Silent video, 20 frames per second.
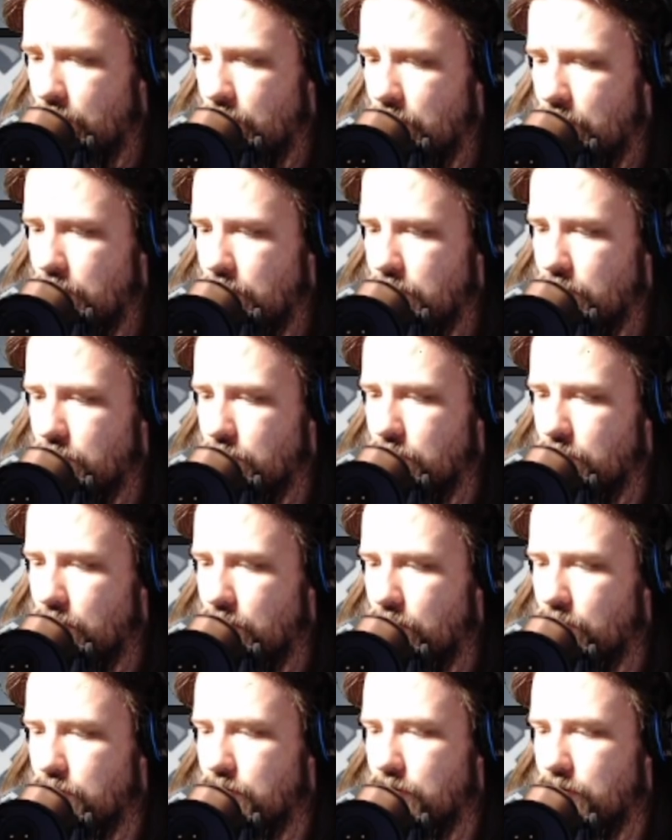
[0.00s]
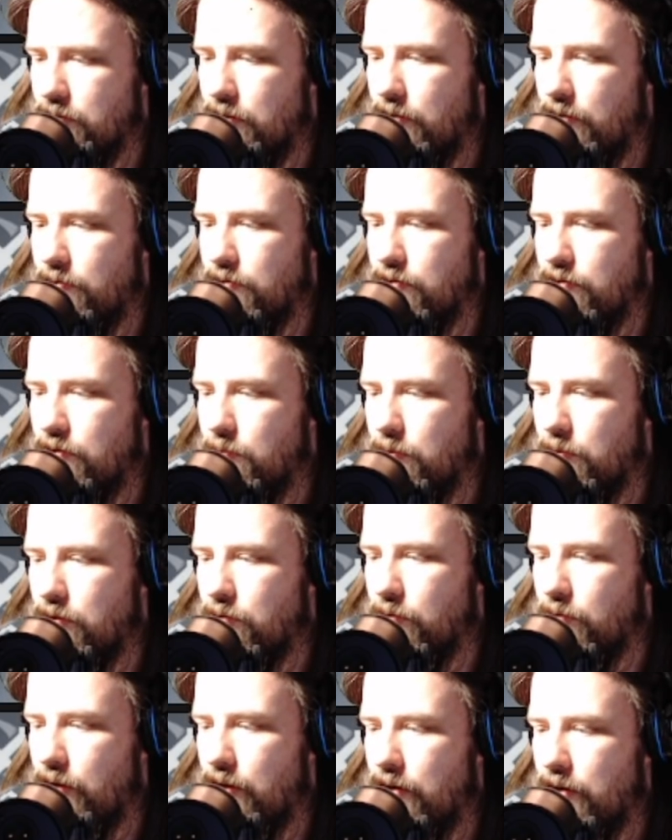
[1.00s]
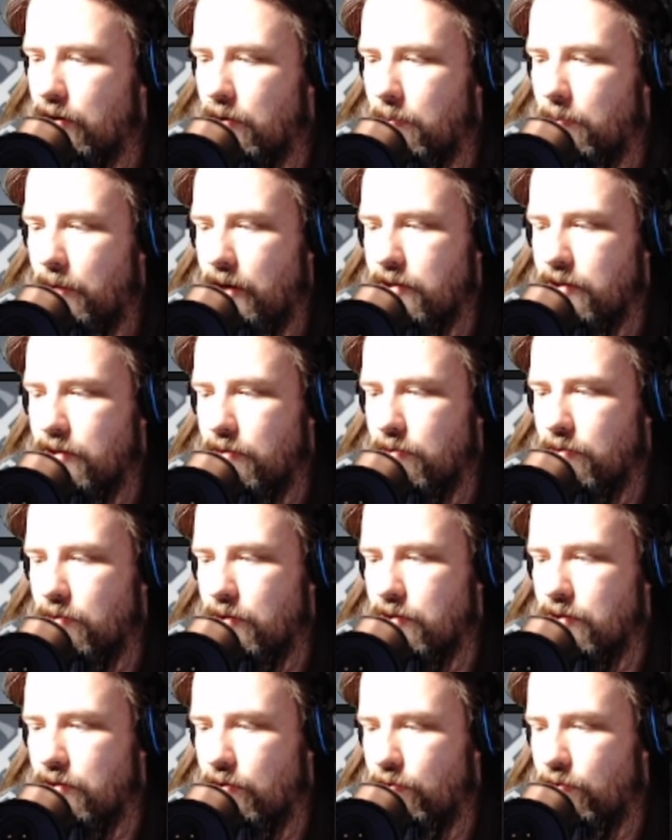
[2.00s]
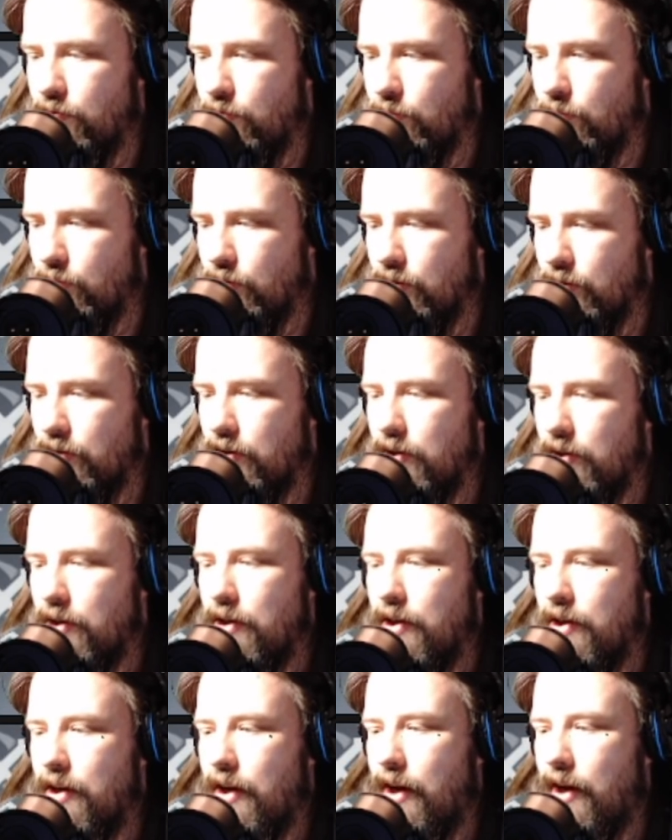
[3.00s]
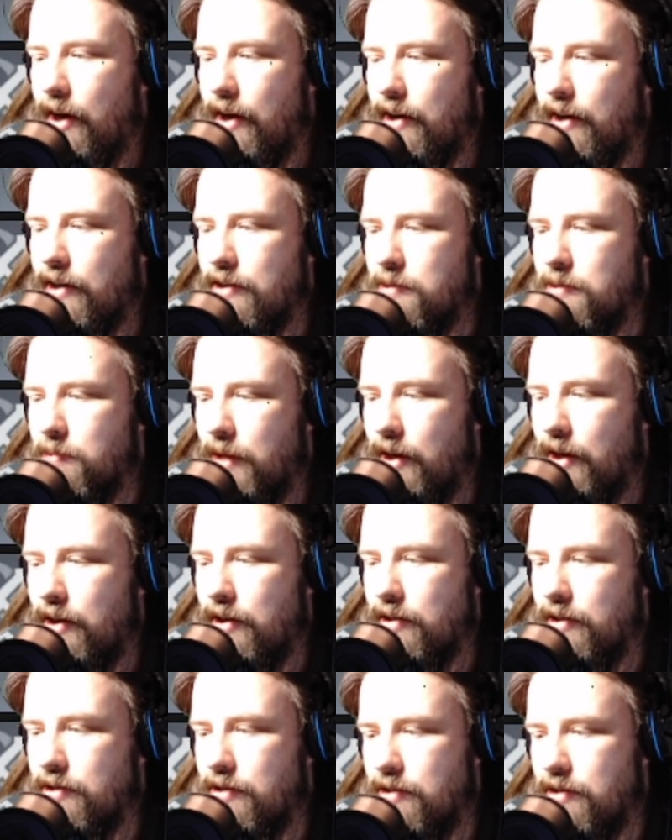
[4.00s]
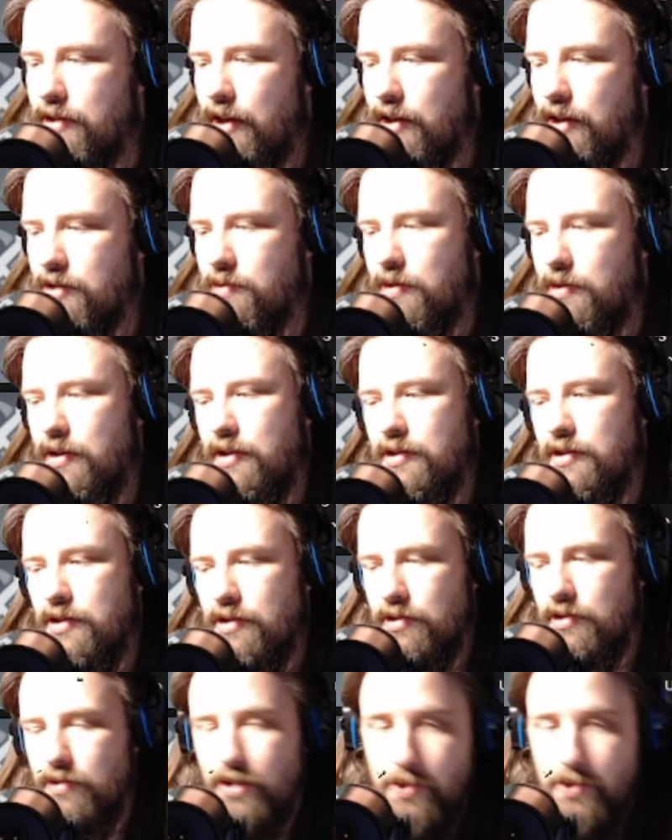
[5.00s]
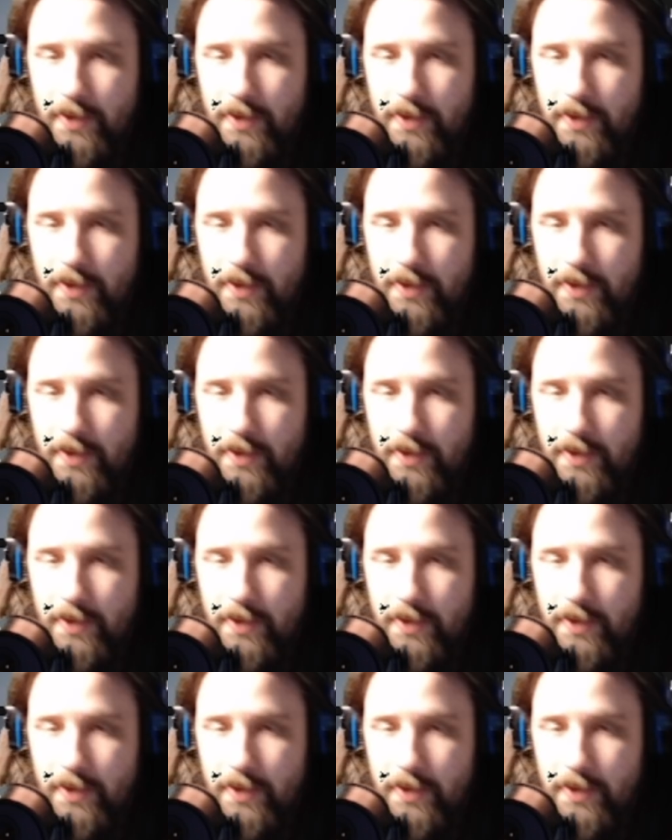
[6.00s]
Sessho Sakura starts at level 2 when created, and their max level increases to 4. And its max attack range is increased by